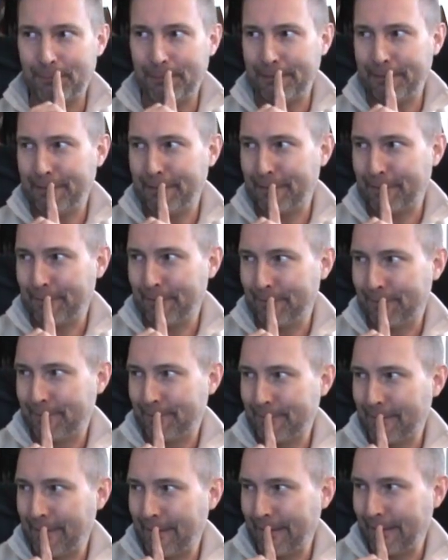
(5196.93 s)
political
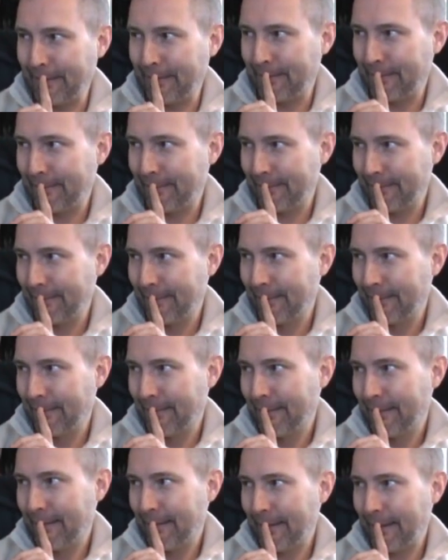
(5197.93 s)
science.
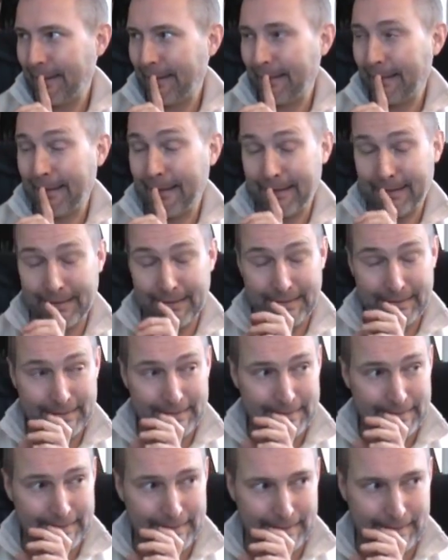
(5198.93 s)
I like
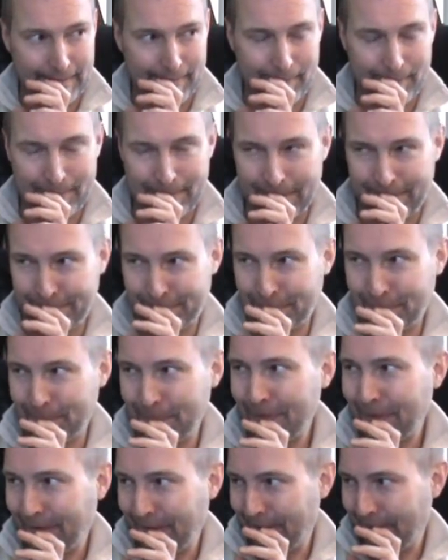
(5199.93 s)
it, and I won't have to
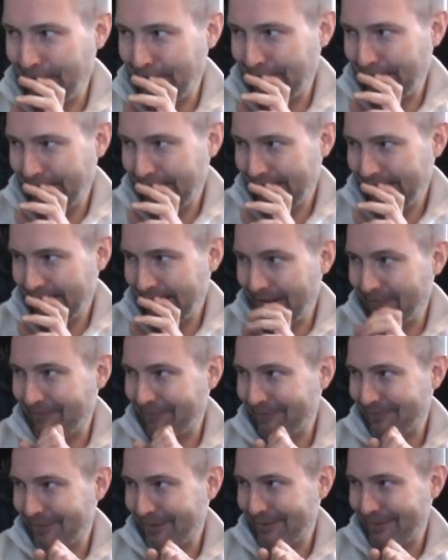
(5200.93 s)
work hard. I
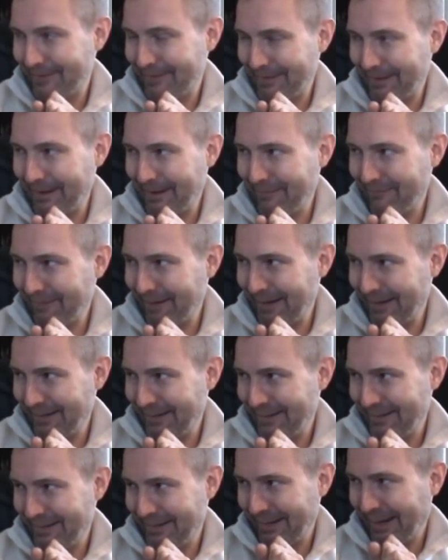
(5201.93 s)
won't have to study much.
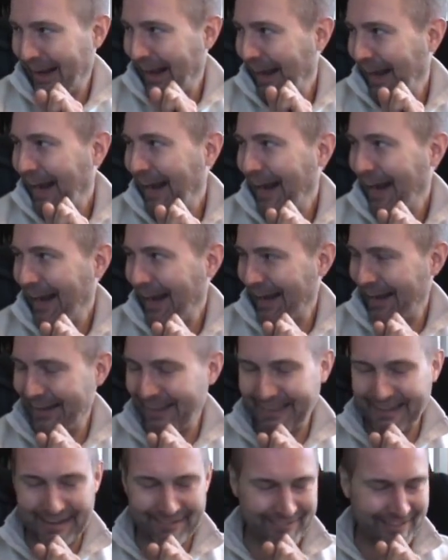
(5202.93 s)

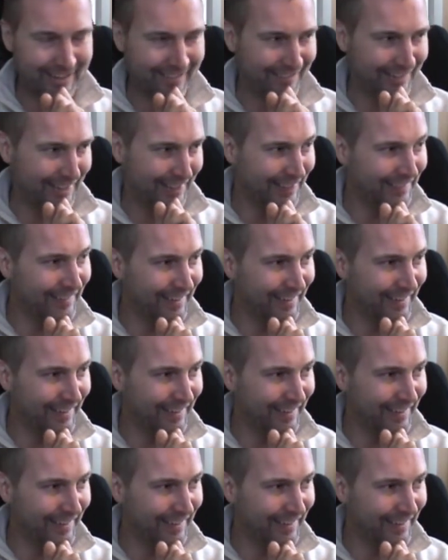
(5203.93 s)
And then I'll become a